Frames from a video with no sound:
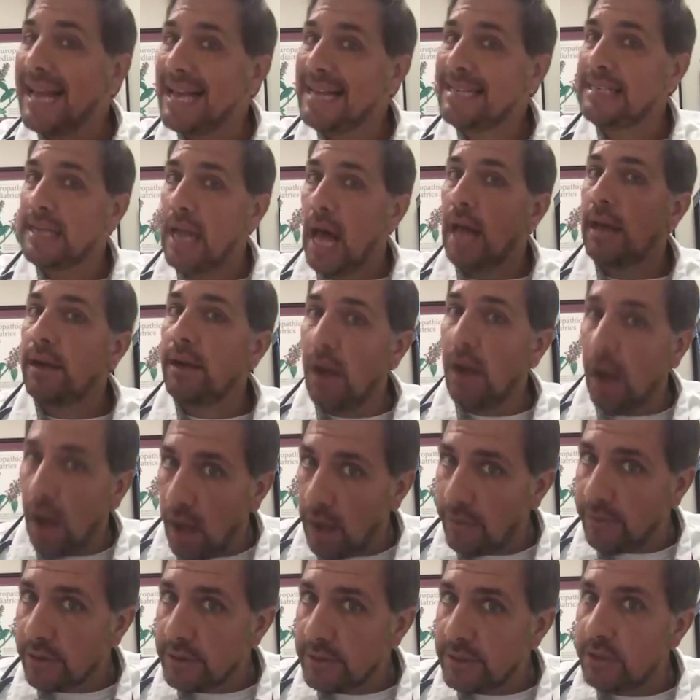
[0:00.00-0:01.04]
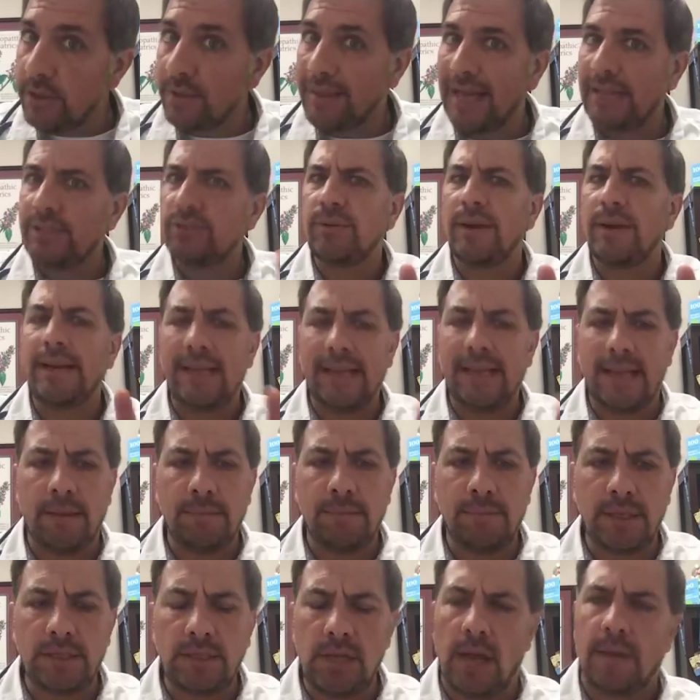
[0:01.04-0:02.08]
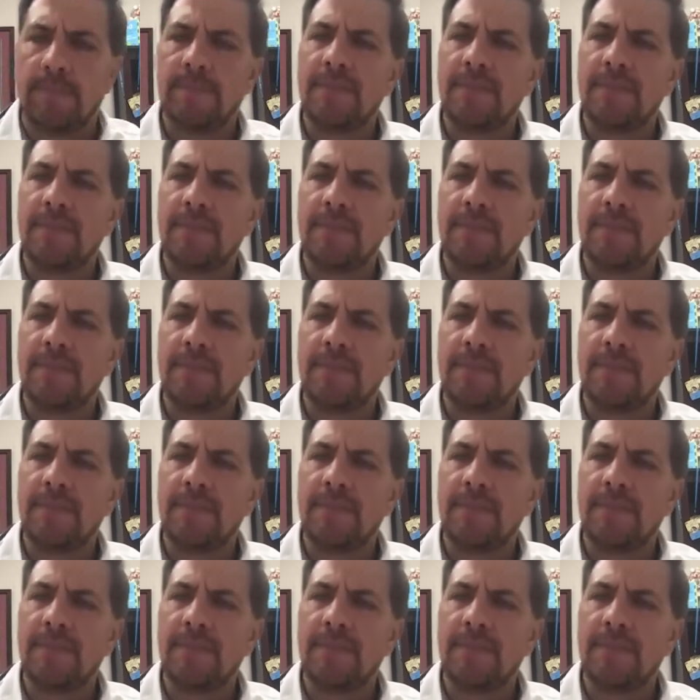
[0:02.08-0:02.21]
and not others. So that training can be done.